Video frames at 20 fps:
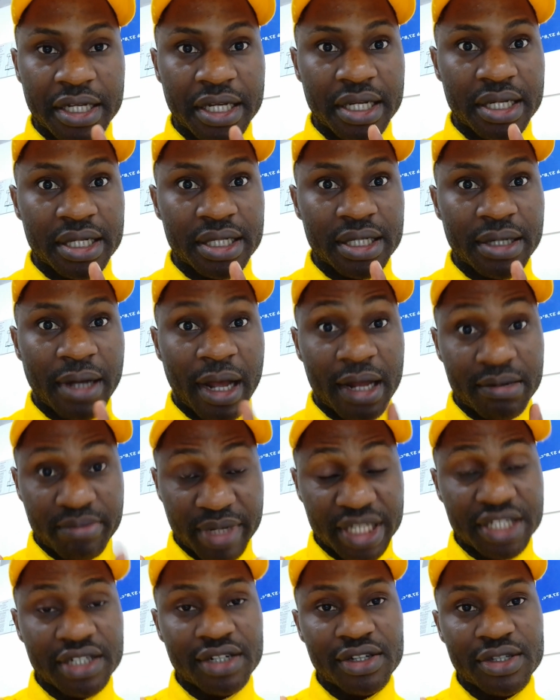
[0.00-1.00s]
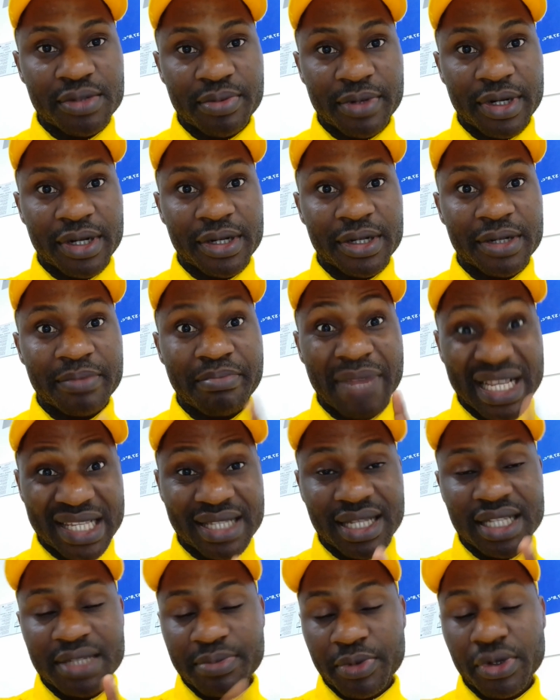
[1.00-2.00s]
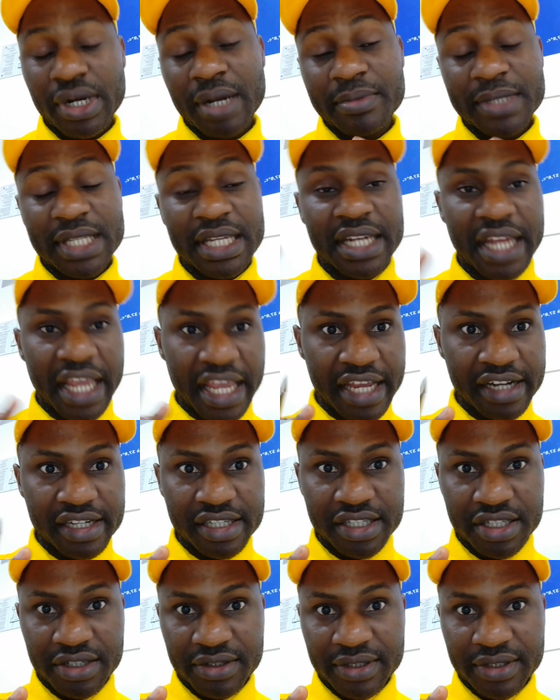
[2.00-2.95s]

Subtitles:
and master's programs in English.